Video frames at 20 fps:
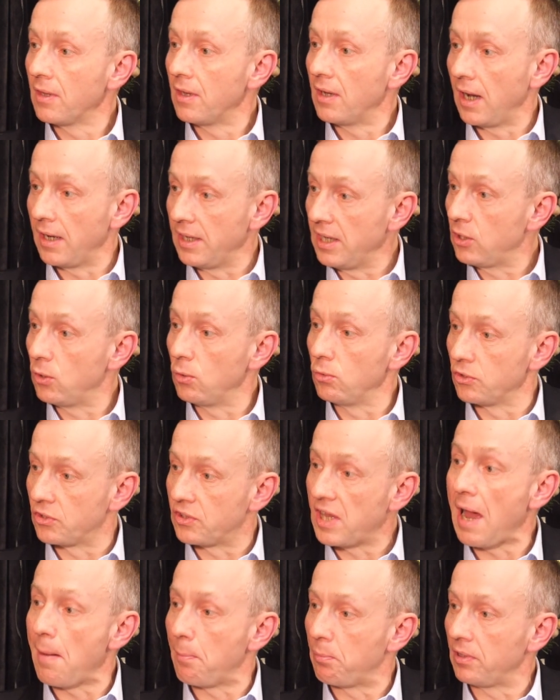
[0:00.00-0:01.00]
And he calls
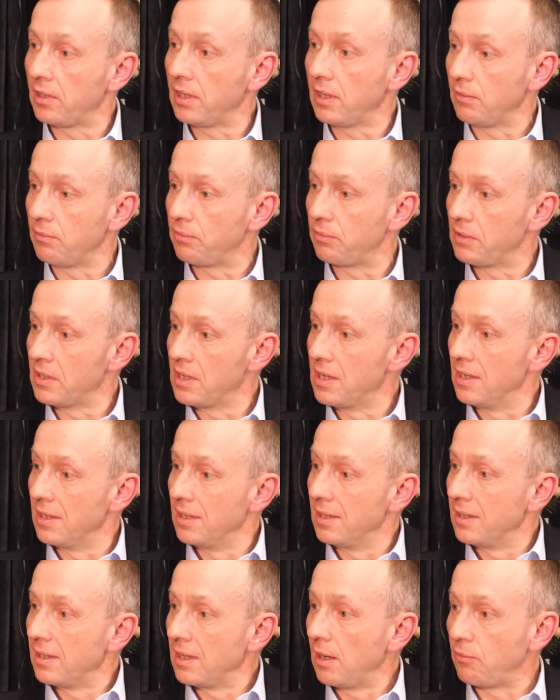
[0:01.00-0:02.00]
that belief
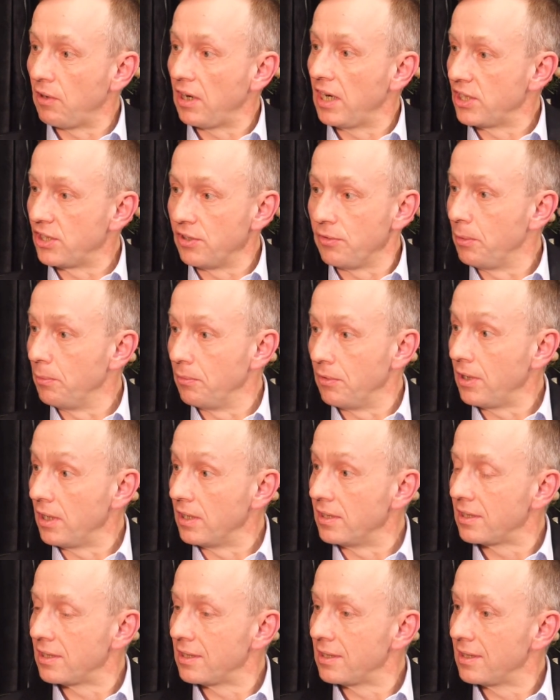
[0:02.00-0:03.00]
a violation of human
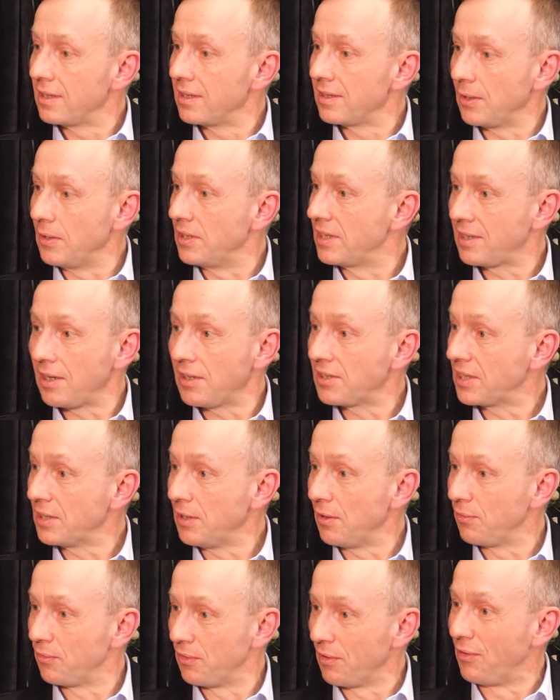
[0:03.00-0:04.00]
rights. So he's cutting
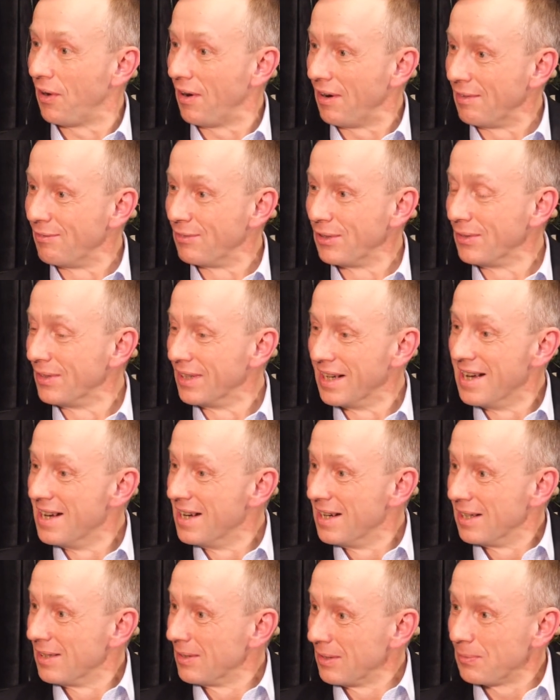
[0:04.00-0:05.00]
off the very root,
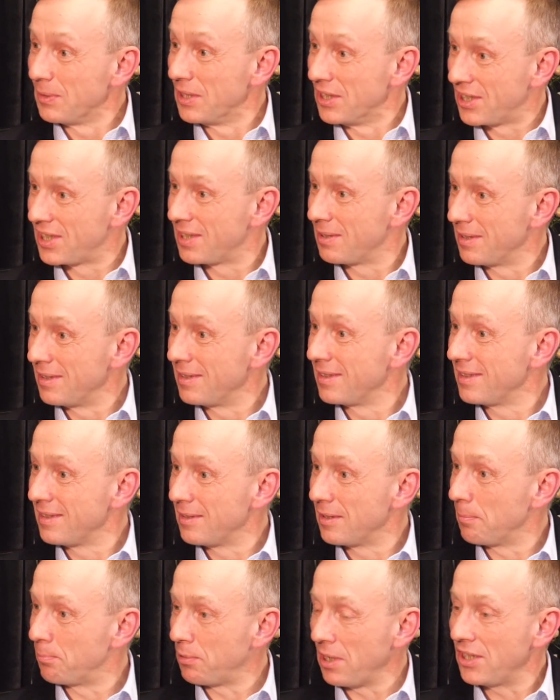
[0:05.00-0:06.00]

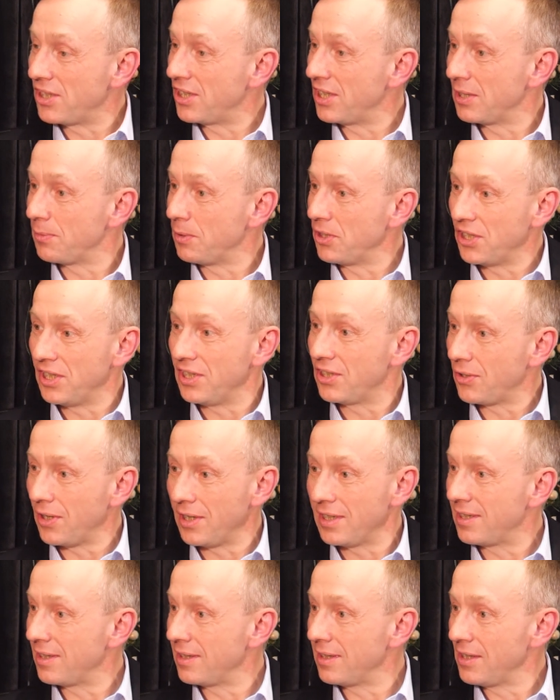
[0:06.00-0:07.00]
the branches which he's
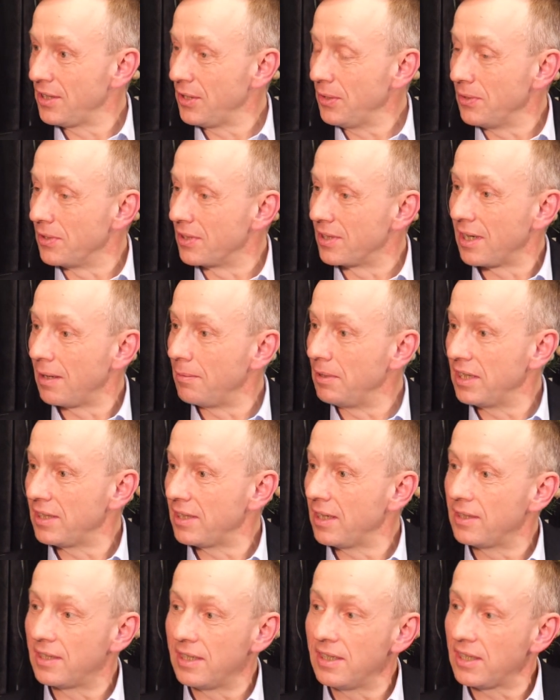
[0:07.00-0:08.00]
trying to use. I mean,
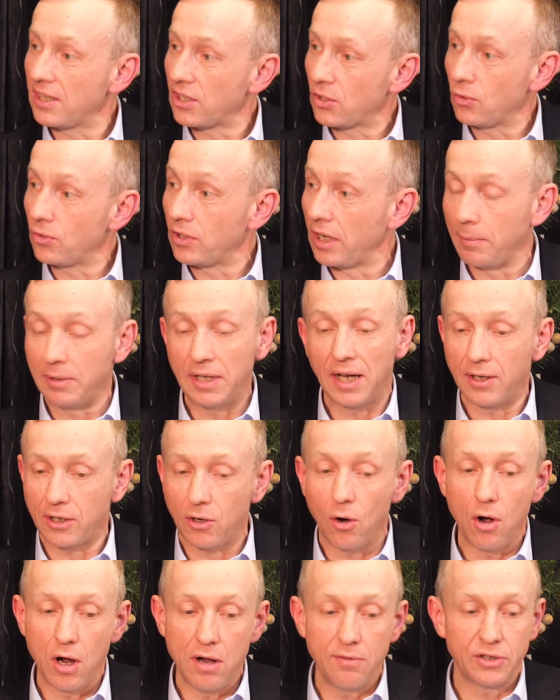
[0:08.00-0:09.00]
it is extraordinary. I mean, that
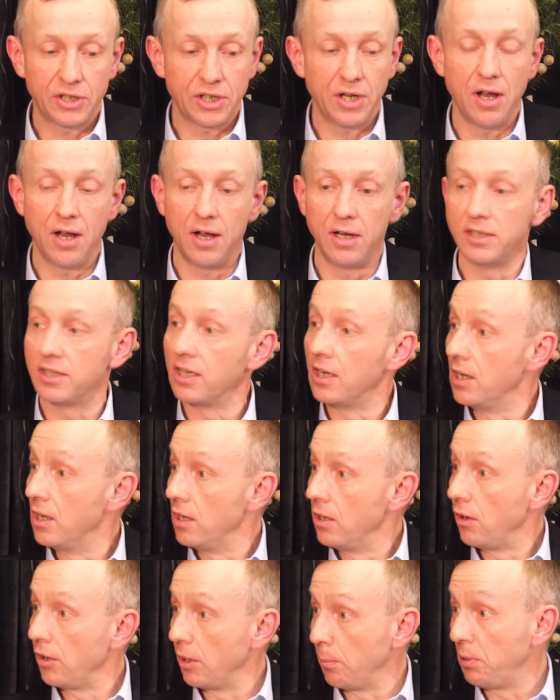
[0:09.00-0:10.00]
got overturned
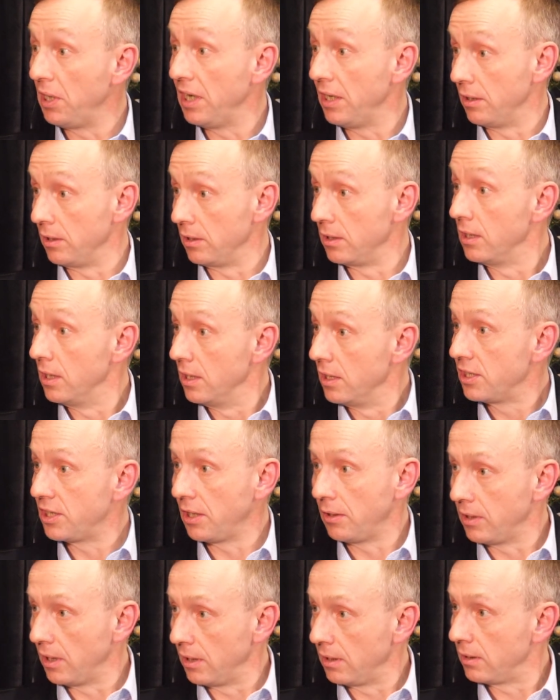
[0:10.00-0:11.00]
on appeal,
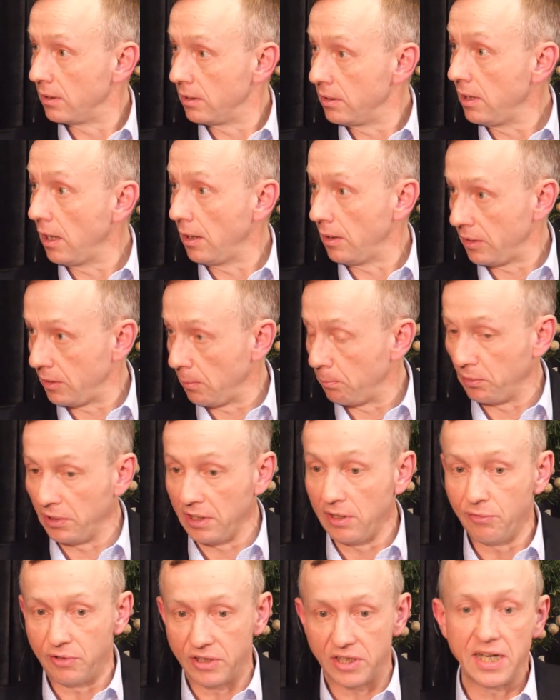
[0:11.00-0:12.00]
so that the
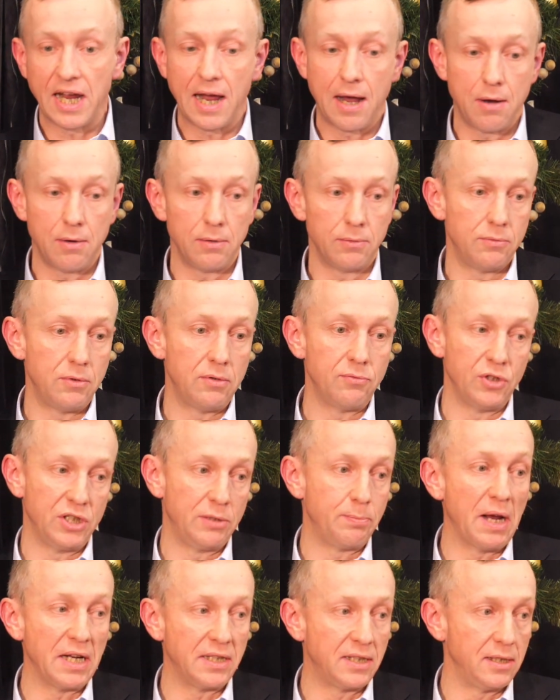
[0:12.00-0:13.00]
belief is now
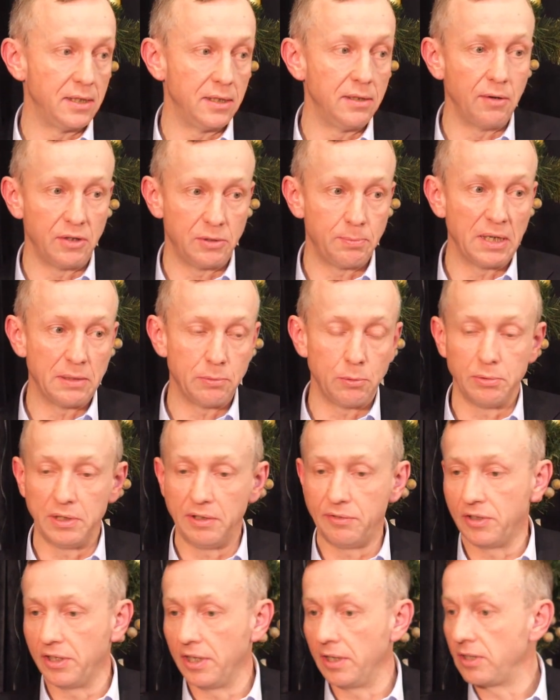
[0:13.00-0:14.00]
respected, respectable
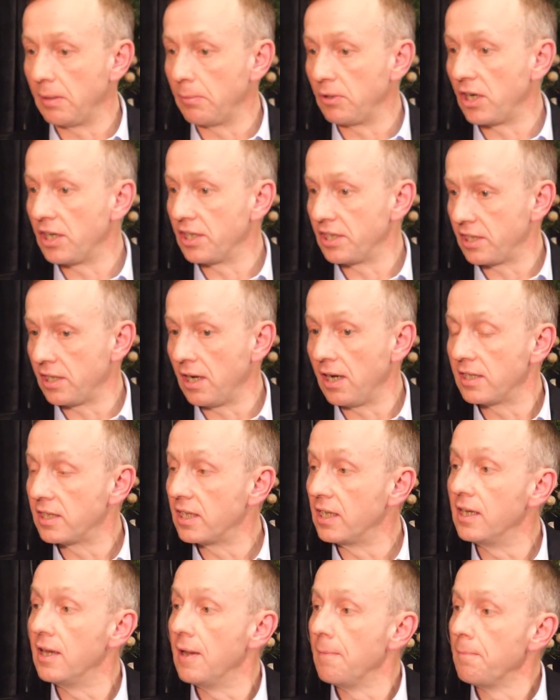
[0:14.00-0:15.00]
belief in a democratic society.